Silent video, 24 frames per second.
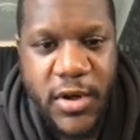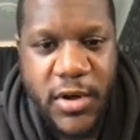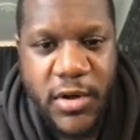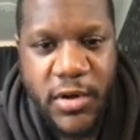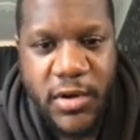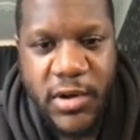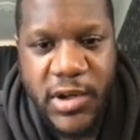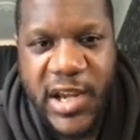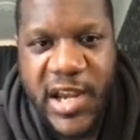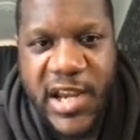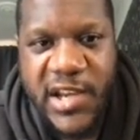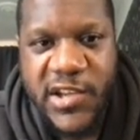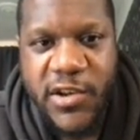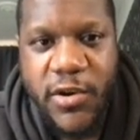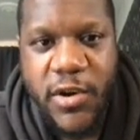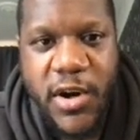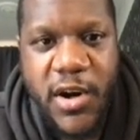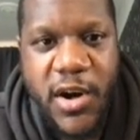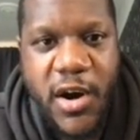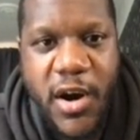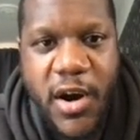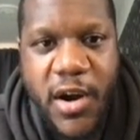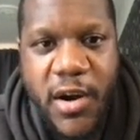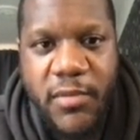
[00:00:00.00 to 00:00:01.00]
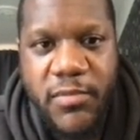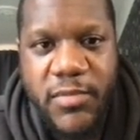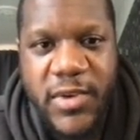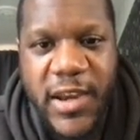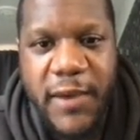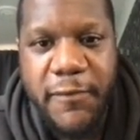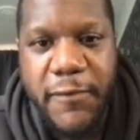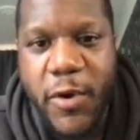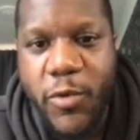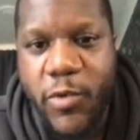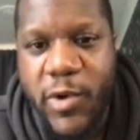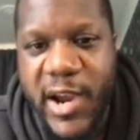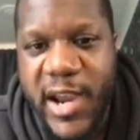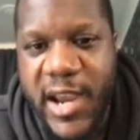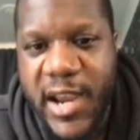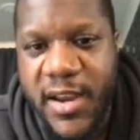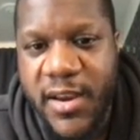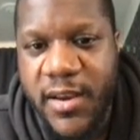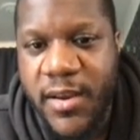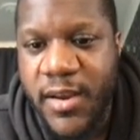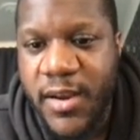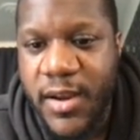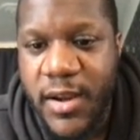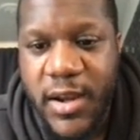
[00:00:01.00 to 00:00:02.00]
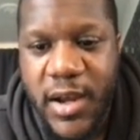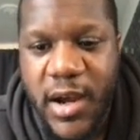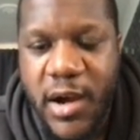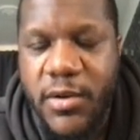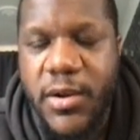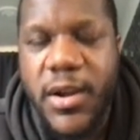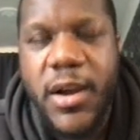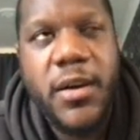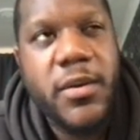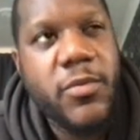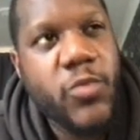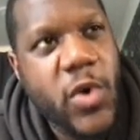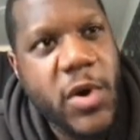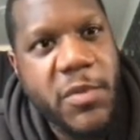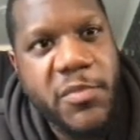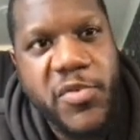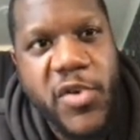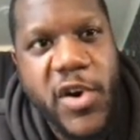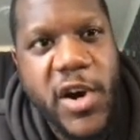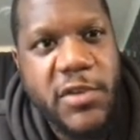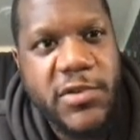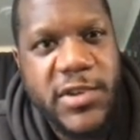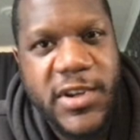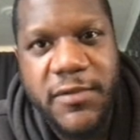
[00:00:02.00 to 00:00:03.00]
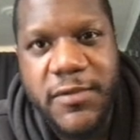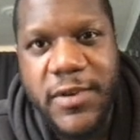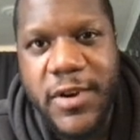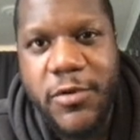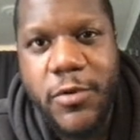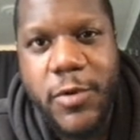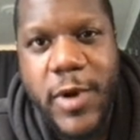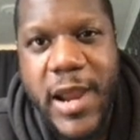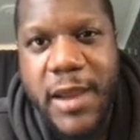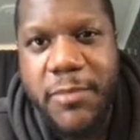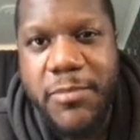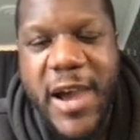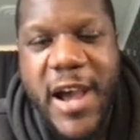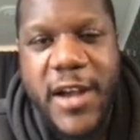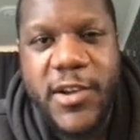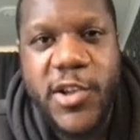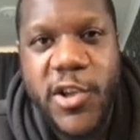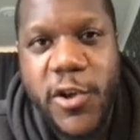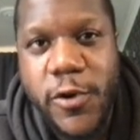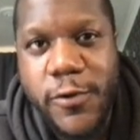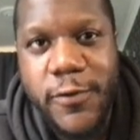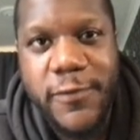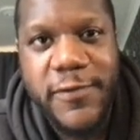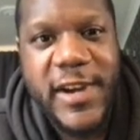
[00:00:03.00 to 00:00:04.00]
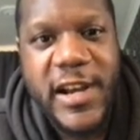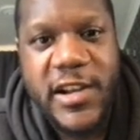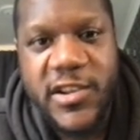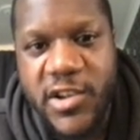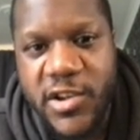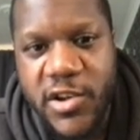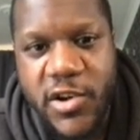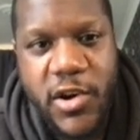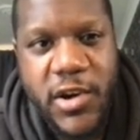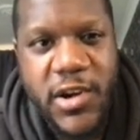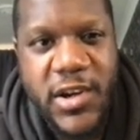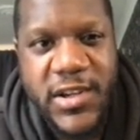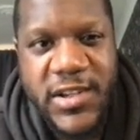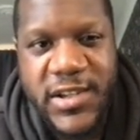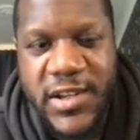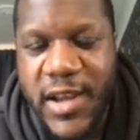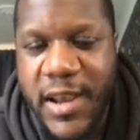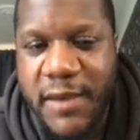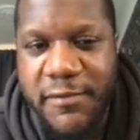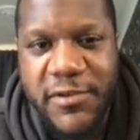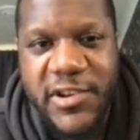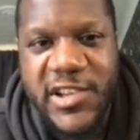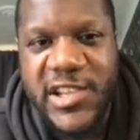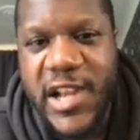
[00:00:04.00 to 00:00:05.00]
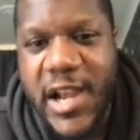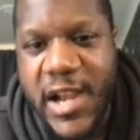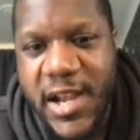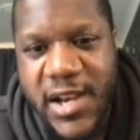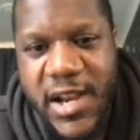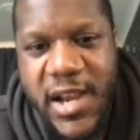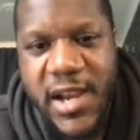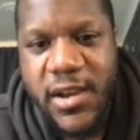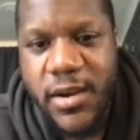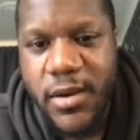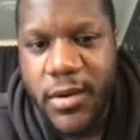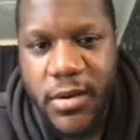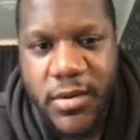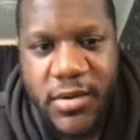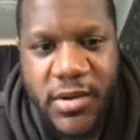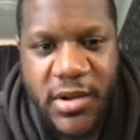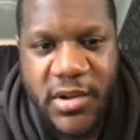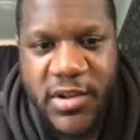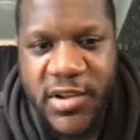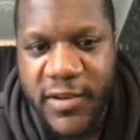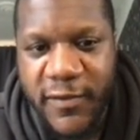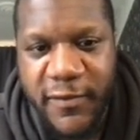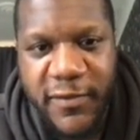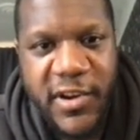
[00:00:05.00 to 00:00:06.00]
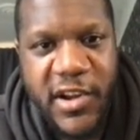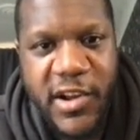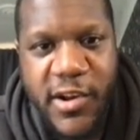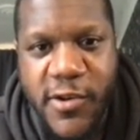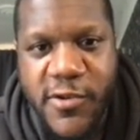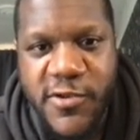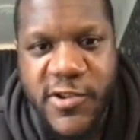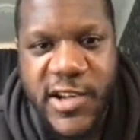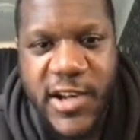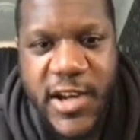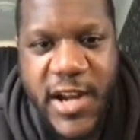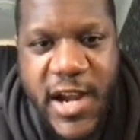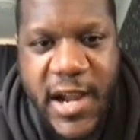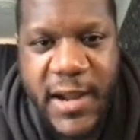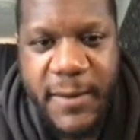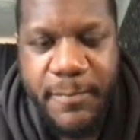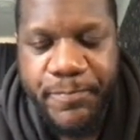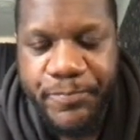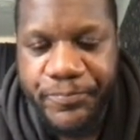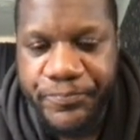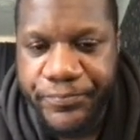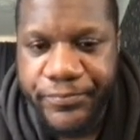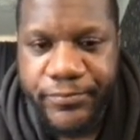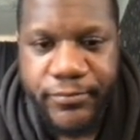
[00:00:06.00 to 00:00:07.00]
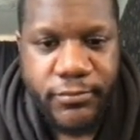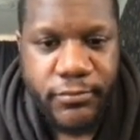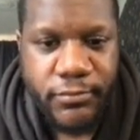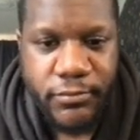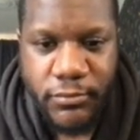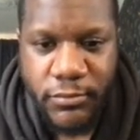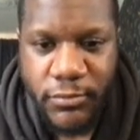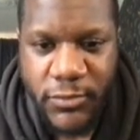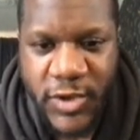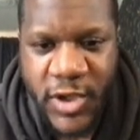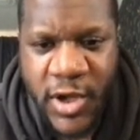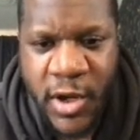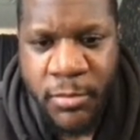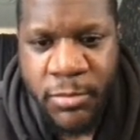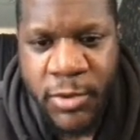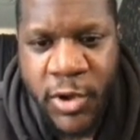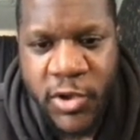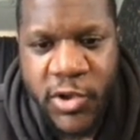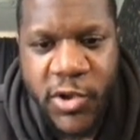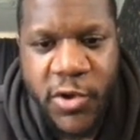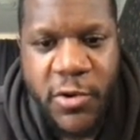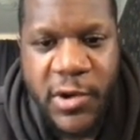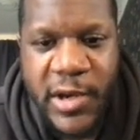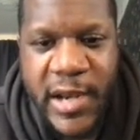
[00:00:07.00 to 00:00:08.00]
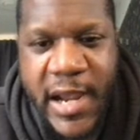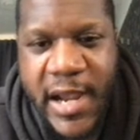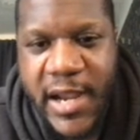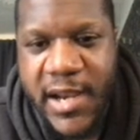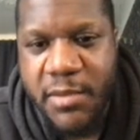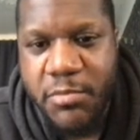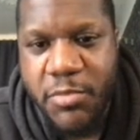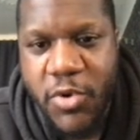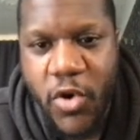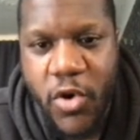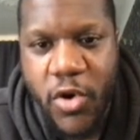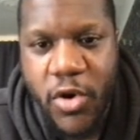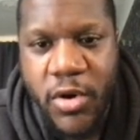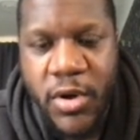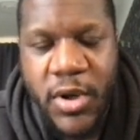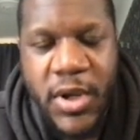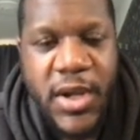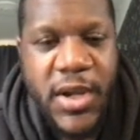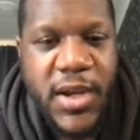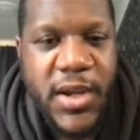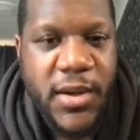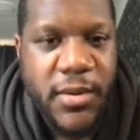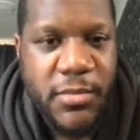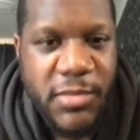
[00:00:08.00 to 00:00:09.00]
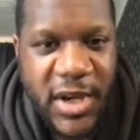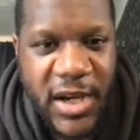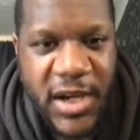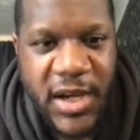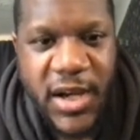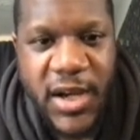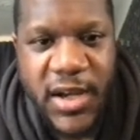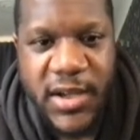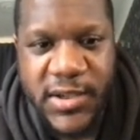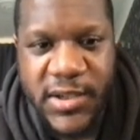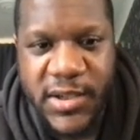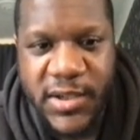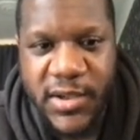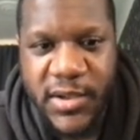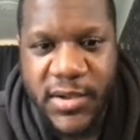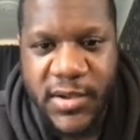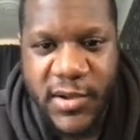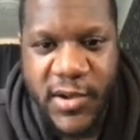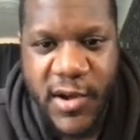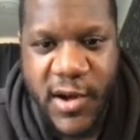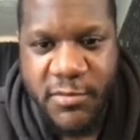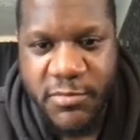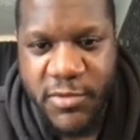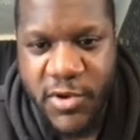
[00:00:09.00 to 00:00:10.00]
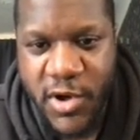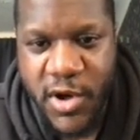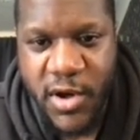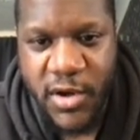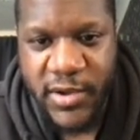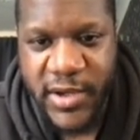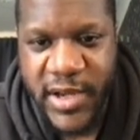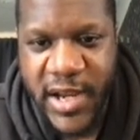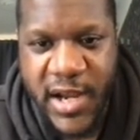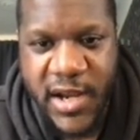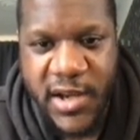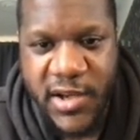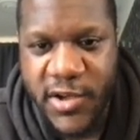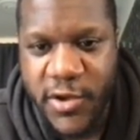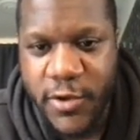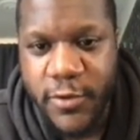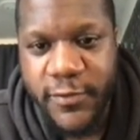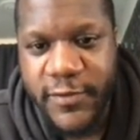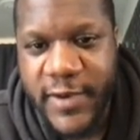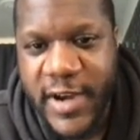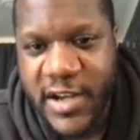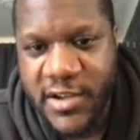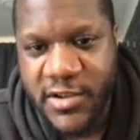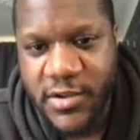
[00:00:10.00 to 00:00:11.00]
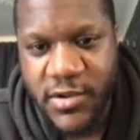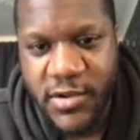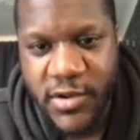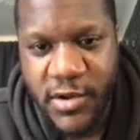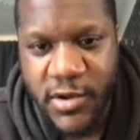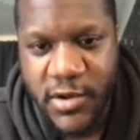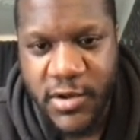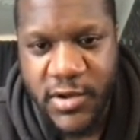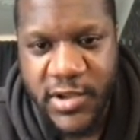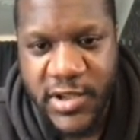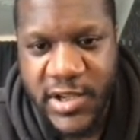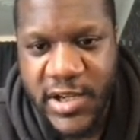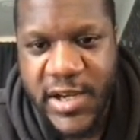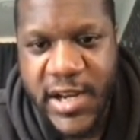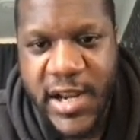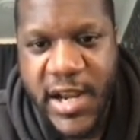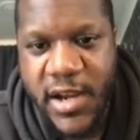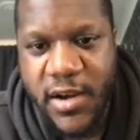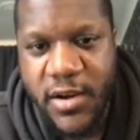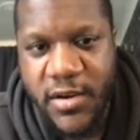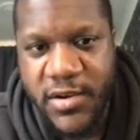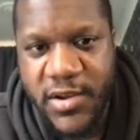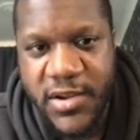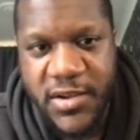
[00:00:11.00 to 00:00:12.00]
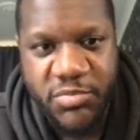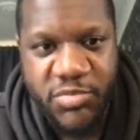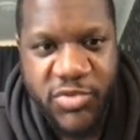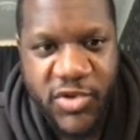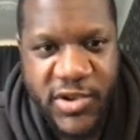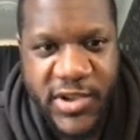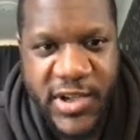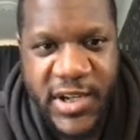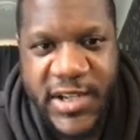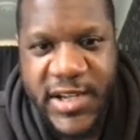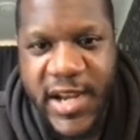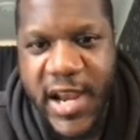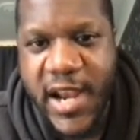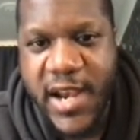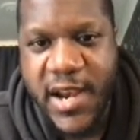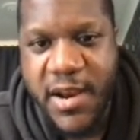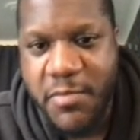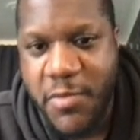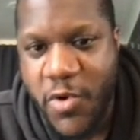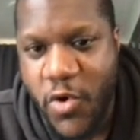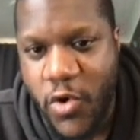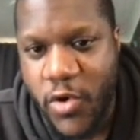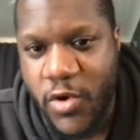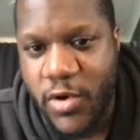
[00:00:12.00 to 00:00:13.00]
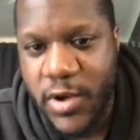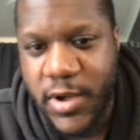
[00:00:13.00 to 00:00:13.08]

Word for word: Okay, so I can't give away. I, at one point, I was giving away about $2,000 every Saturday, something close to that. I'm not doing that anymore because I'm not getting $2,000 a day on this project anymore.